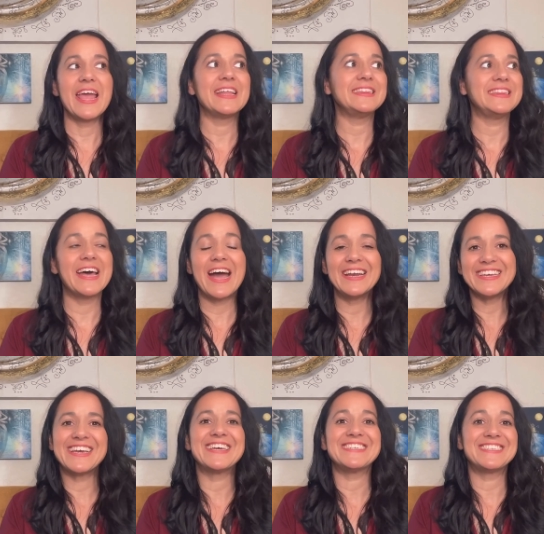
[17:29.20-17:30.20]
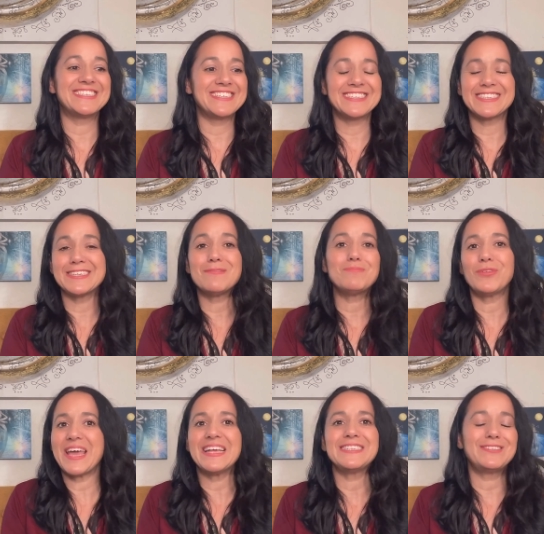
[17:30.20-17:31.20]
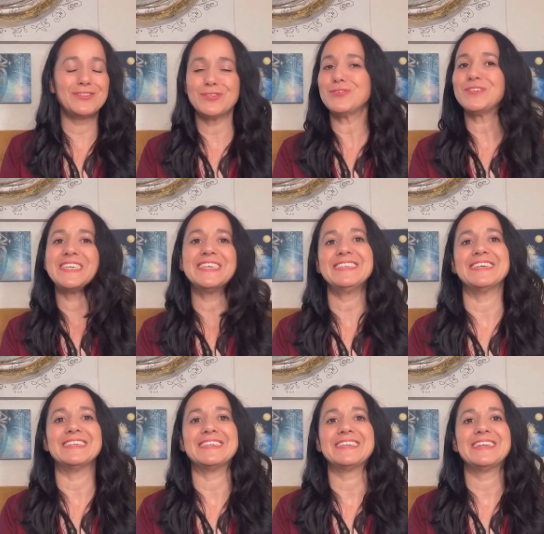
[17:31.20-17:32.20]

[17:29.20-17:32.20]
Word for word: And that is the simple answer to your healing.